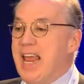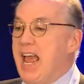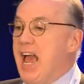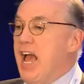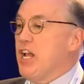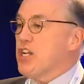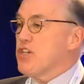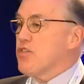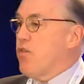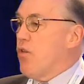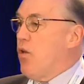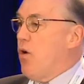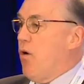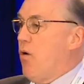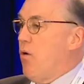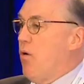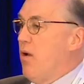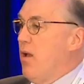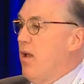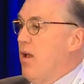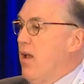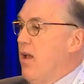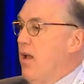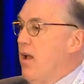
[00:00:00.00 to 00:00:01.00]
cash flow.
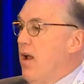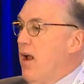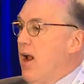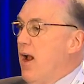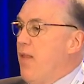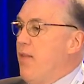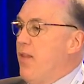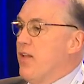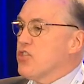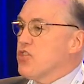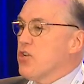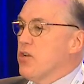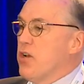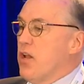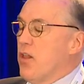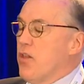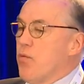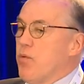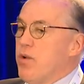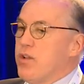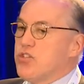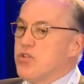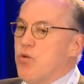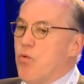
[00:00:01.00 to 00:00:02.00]
And that's
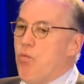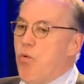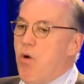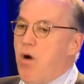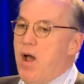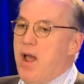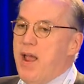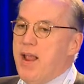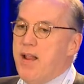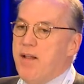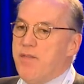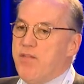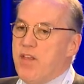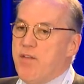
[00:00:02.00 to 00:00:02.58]
another reason why